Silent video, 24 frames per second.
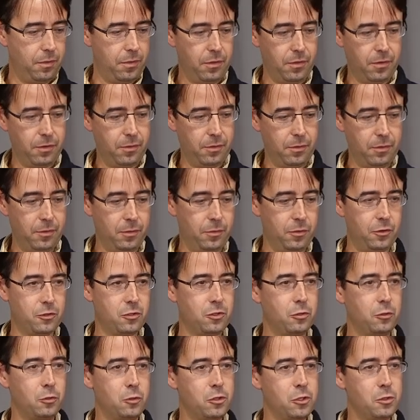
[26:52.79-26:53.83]
the the the
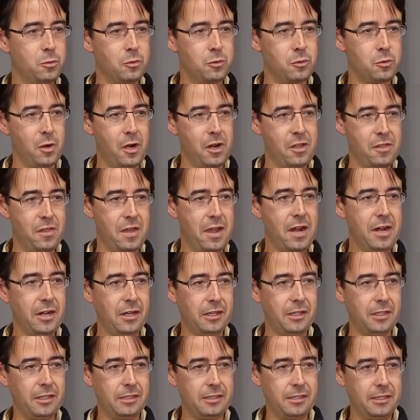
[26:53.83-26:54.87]
solution was right
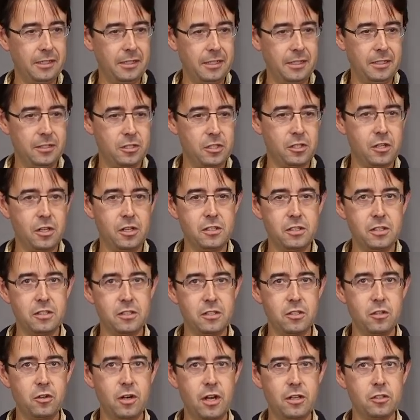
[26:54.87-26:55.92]
there, just because
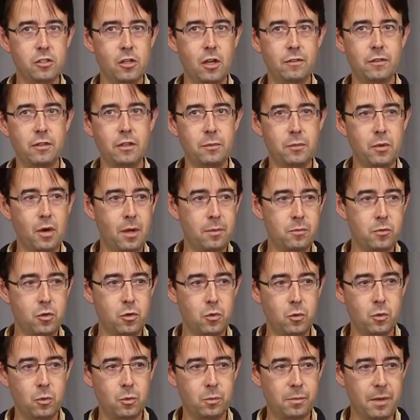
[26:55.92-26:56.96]
it's you're not solving the problem
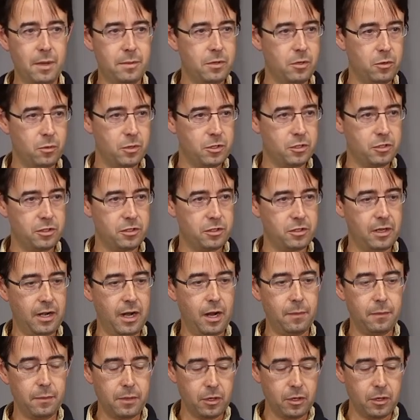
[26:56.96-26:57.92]
you were maybe originally set out.